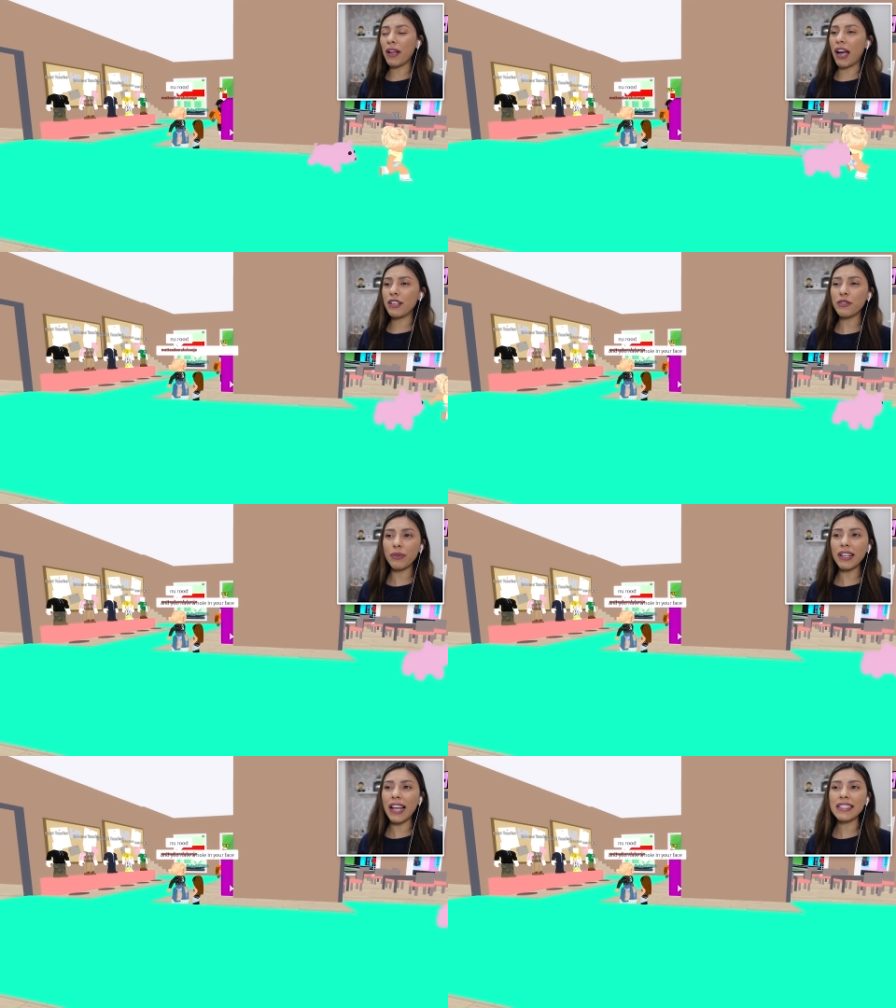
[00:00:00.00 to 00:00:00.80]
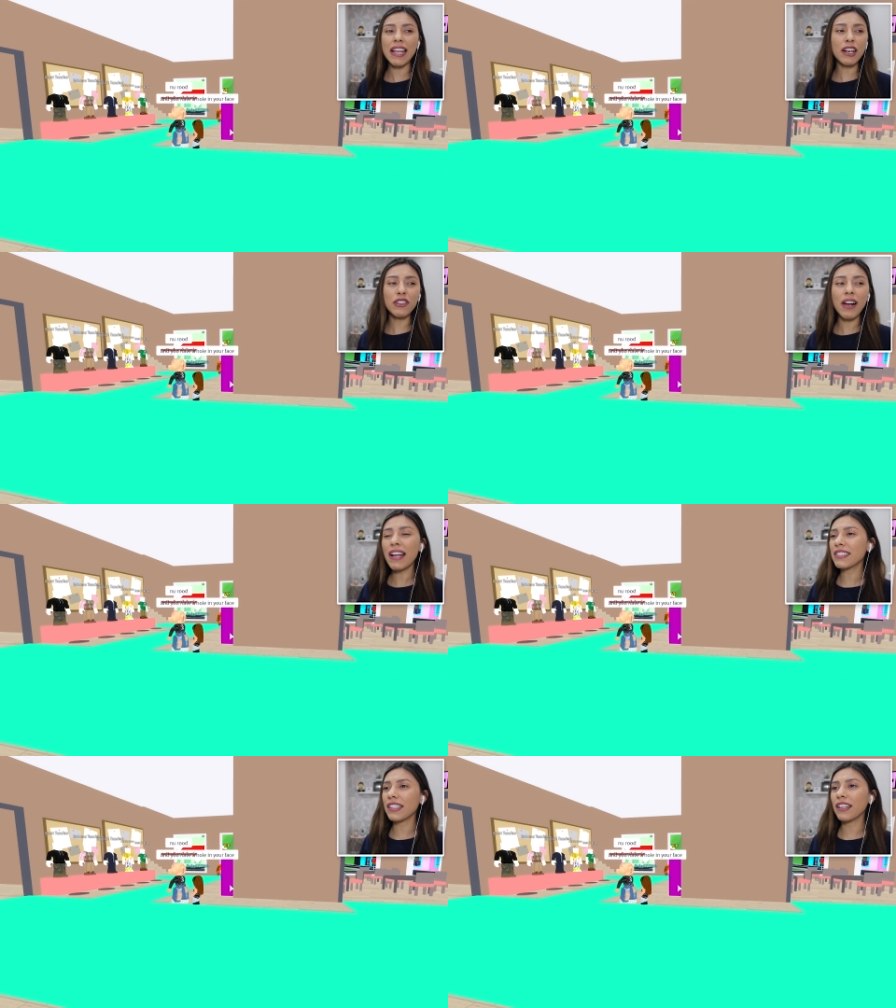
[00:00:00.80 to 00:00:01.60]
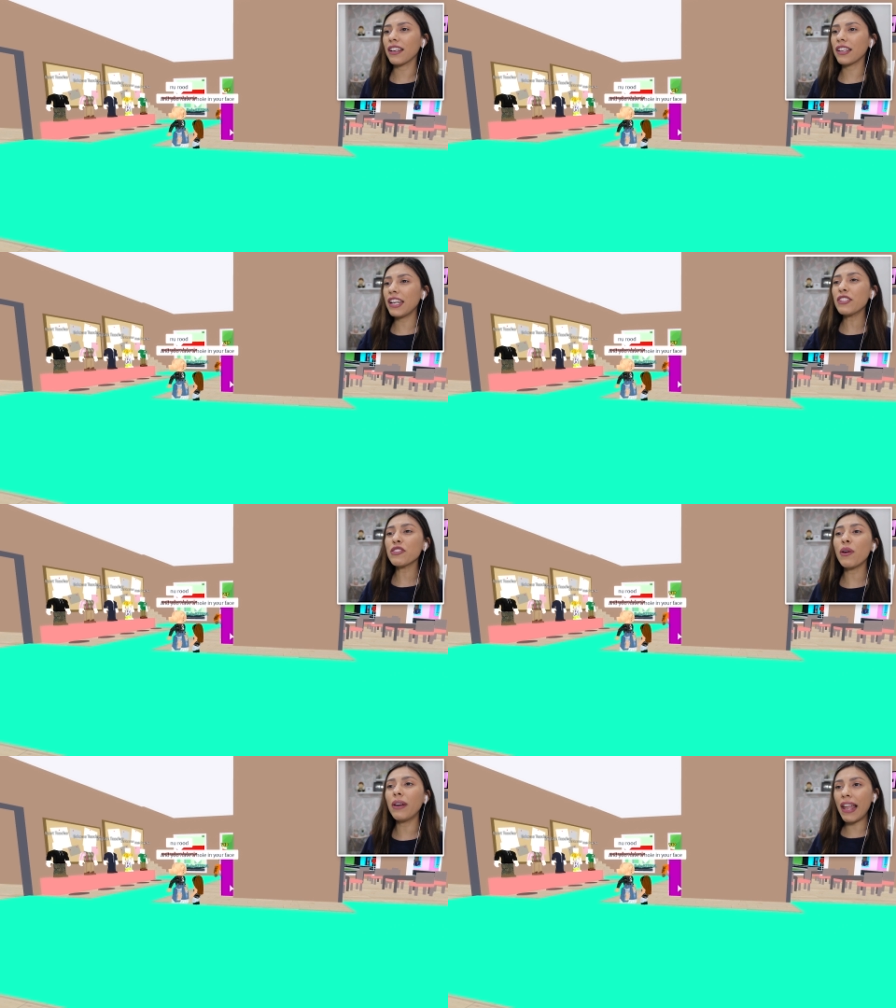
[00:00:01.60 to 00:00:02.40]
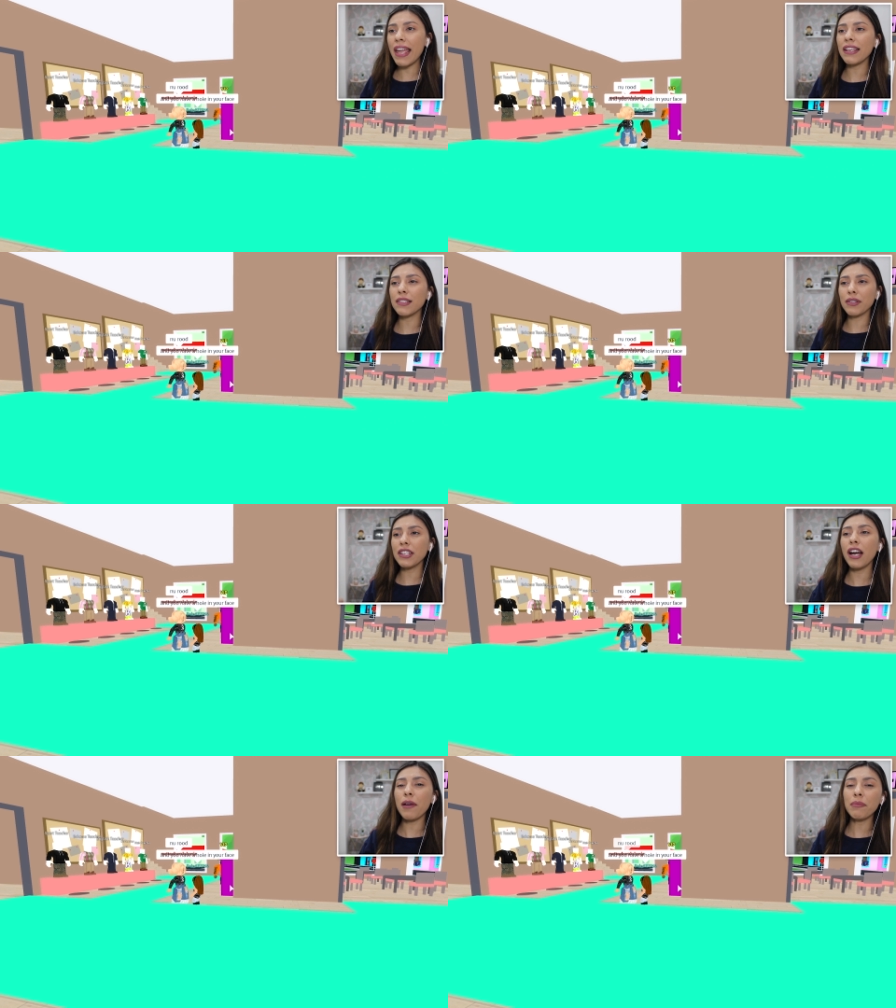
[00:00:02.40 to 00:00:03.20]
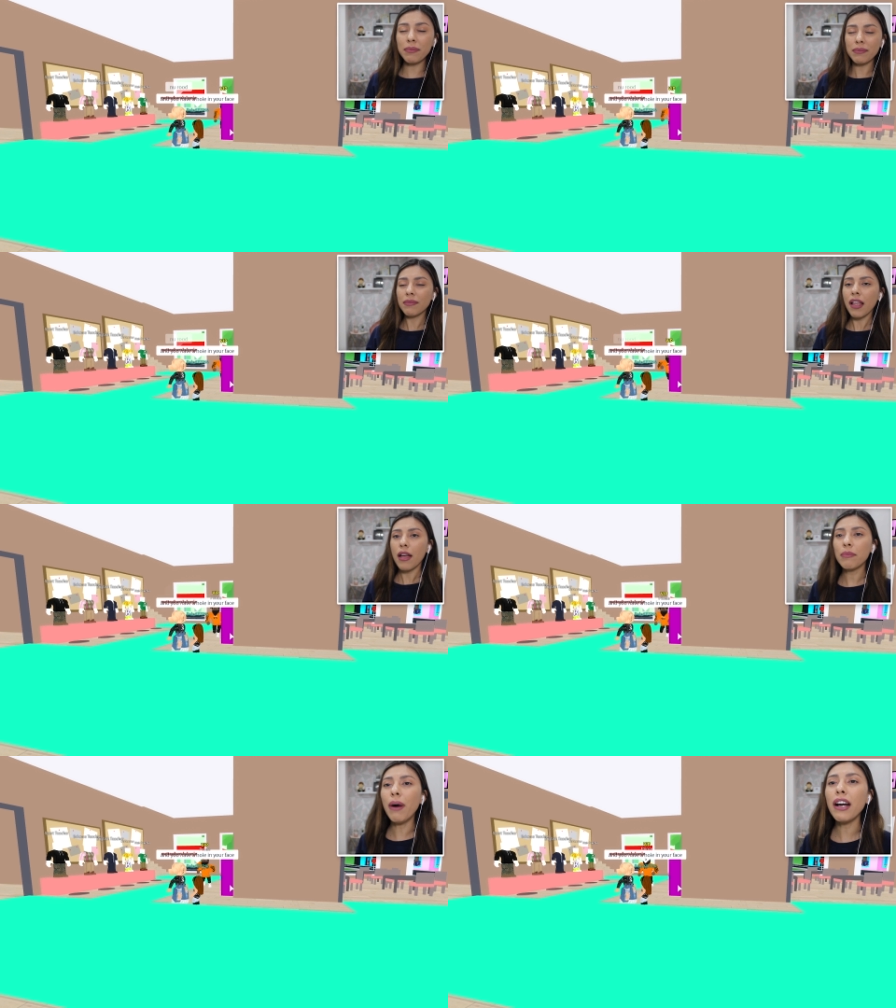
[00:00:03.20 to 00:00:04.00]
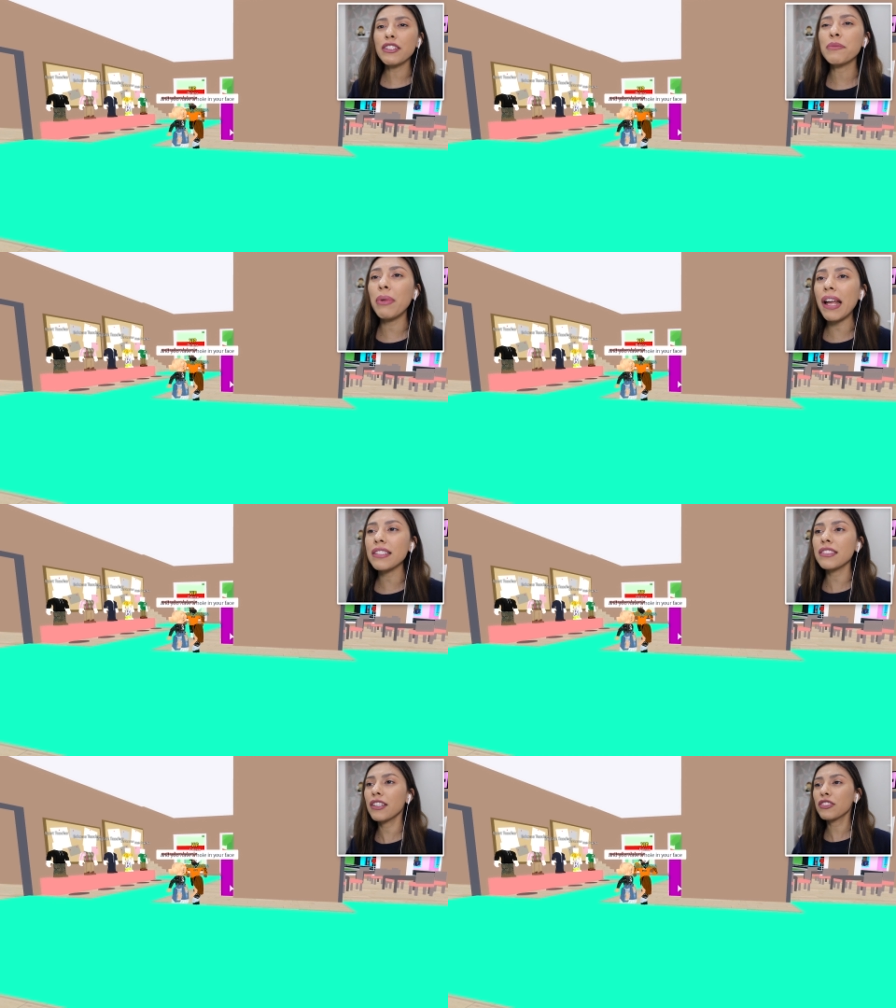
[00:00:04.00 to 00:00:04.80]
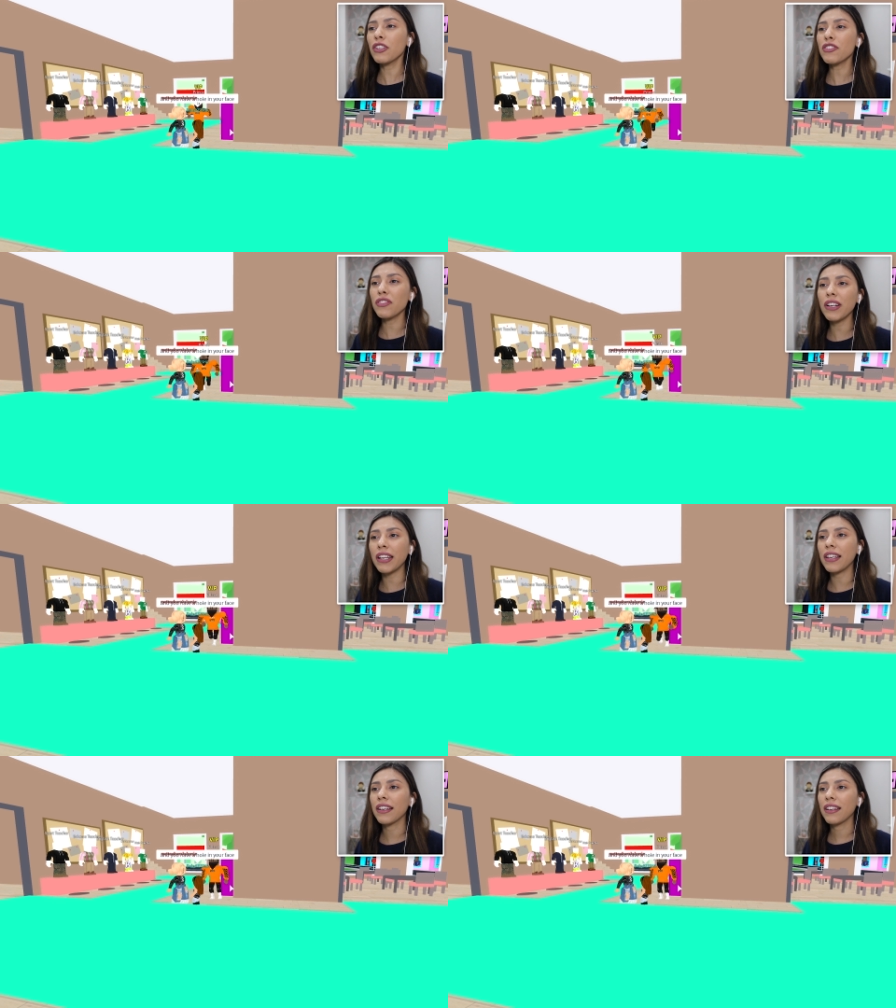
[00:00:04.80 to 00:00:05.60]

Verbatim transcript: Wait, I just realized that girl has Keisha's whole legs. So she got botched plastic surgery